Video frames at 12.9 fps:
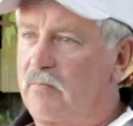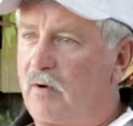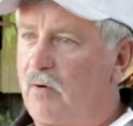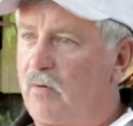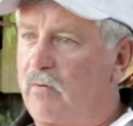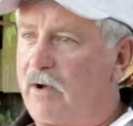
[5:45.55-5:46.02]

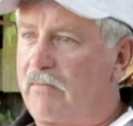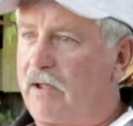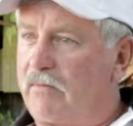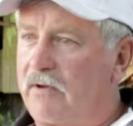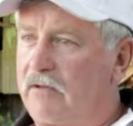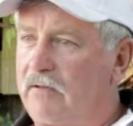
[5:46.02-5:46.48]
all wrapped
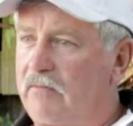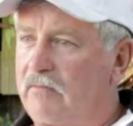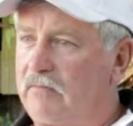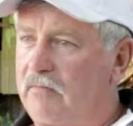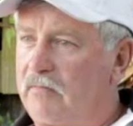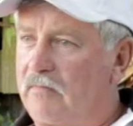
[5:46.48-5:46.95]
up in
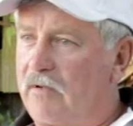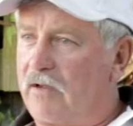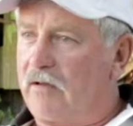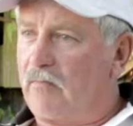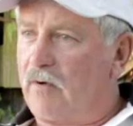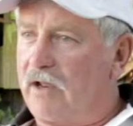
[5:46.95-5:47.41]

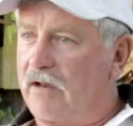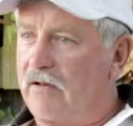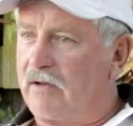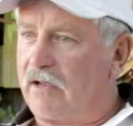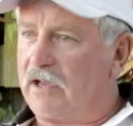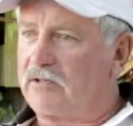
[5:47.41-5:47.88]

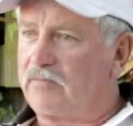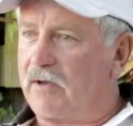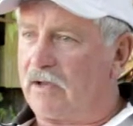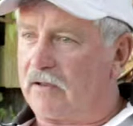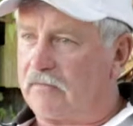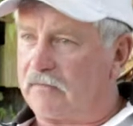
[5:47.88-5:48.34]
one aspect.